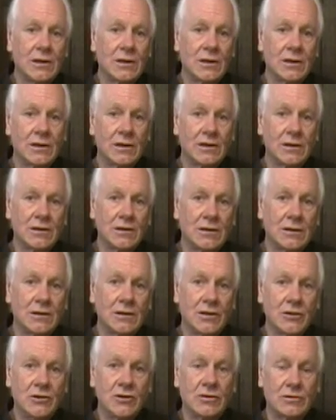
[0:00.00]

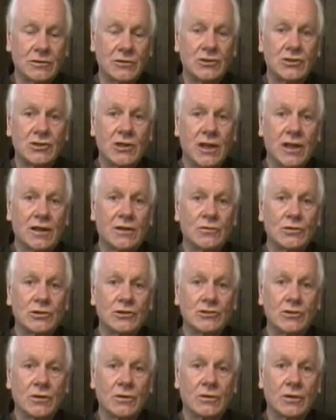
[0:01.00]
And you understand
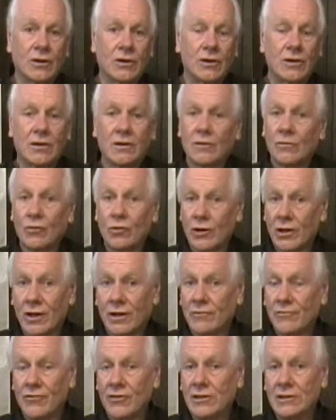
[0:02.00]
what's going on. We're
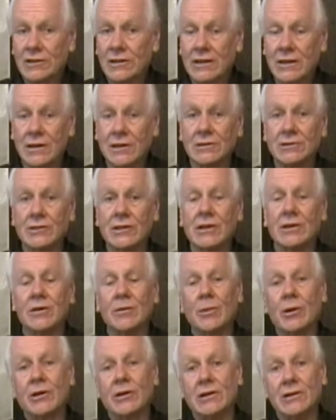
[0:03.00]
not feeling guilty
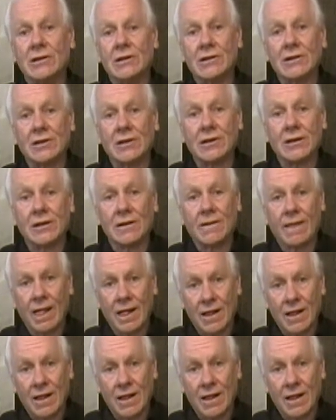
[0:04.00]
about anything.